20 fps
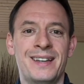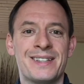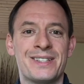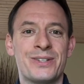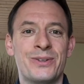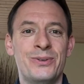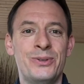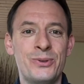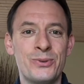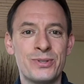
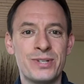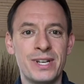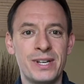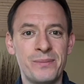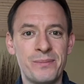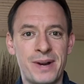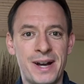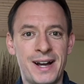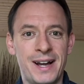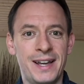So
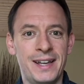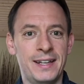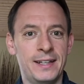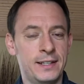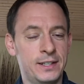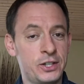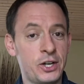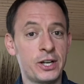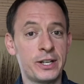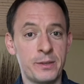using
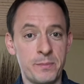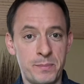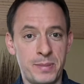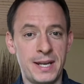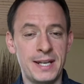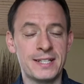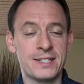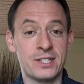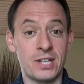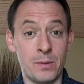my cut and
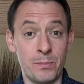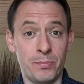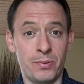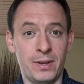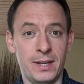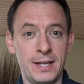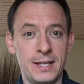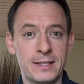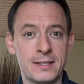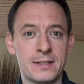paste
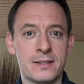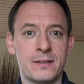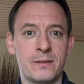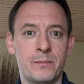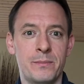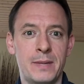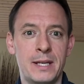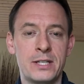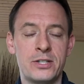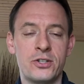templates
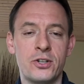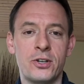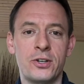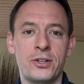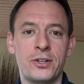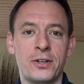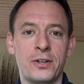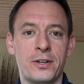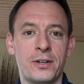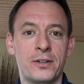
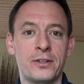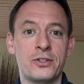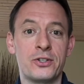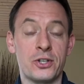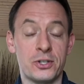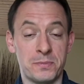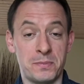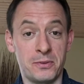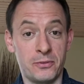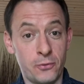mentioned
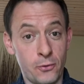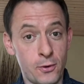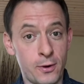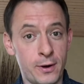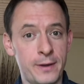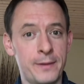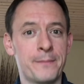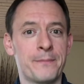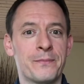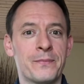just
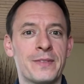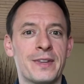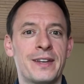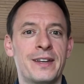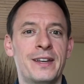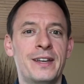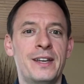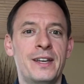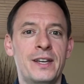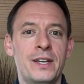before,
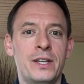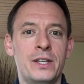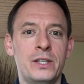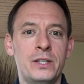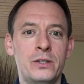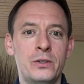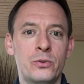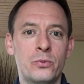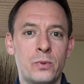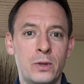
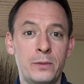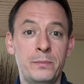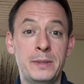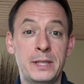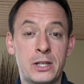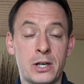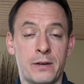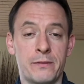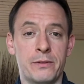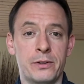you will be
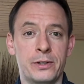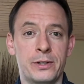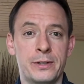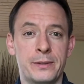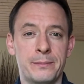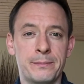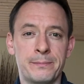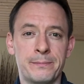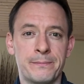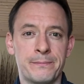covered.
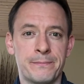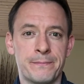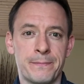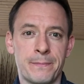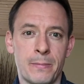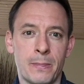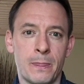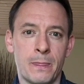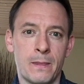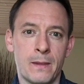
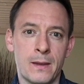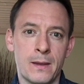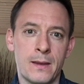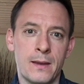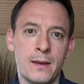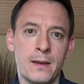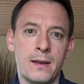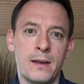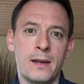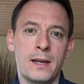
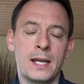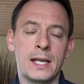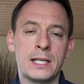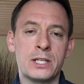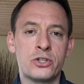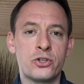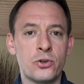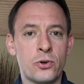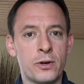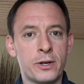In
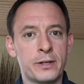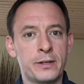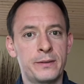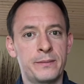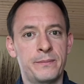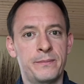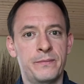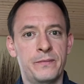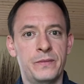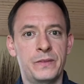short,
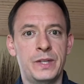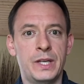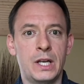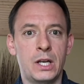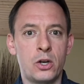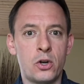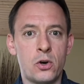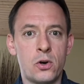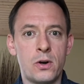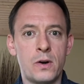the
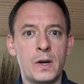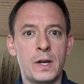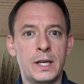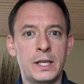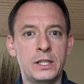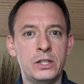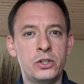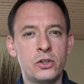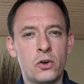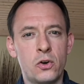law
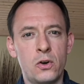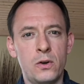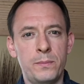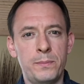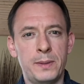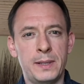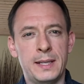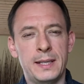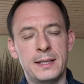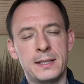in
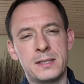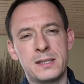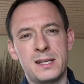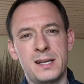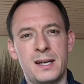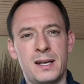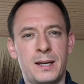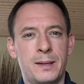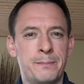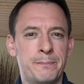Europe is,
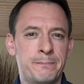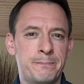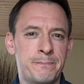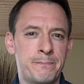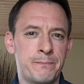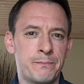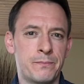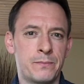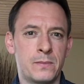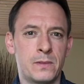
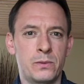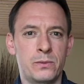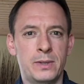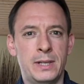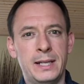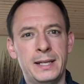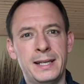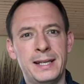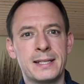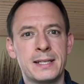
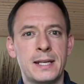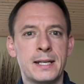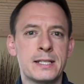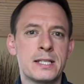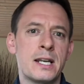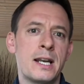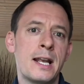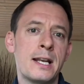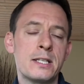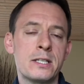
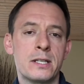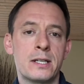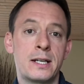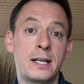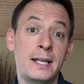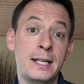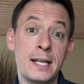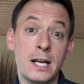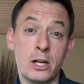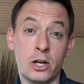it's less
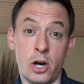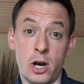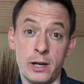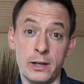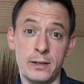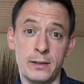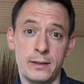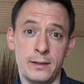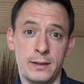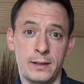
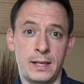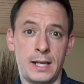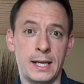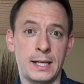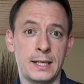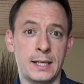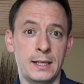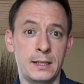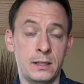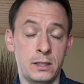clear-cut
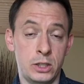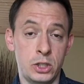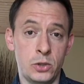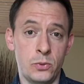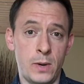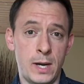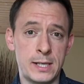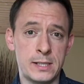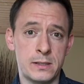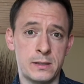like in the
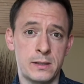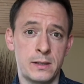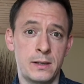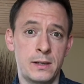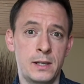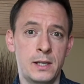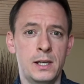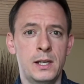US,